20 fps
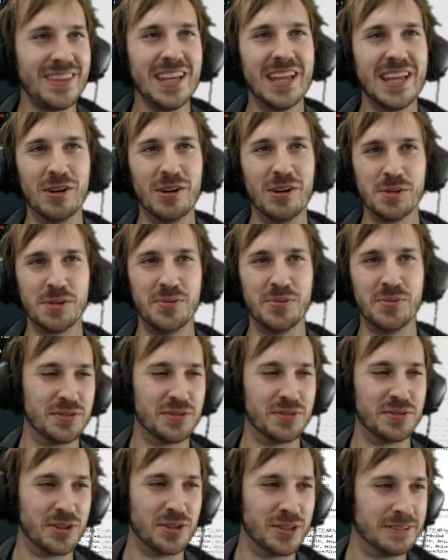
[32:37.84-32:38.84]
That was
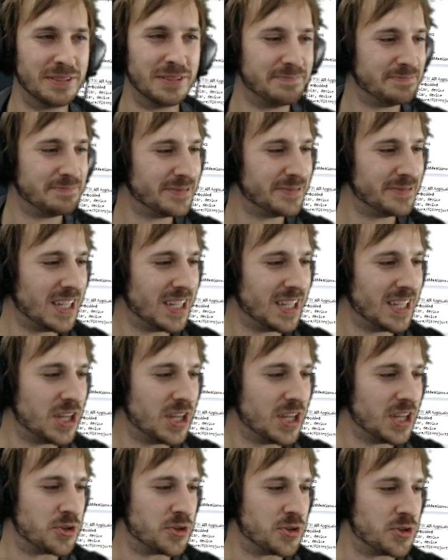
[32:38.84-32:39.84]
beautiful.
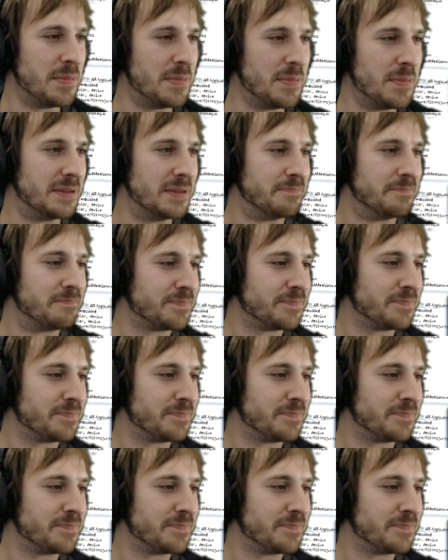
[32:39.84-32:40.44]
So yeah, man.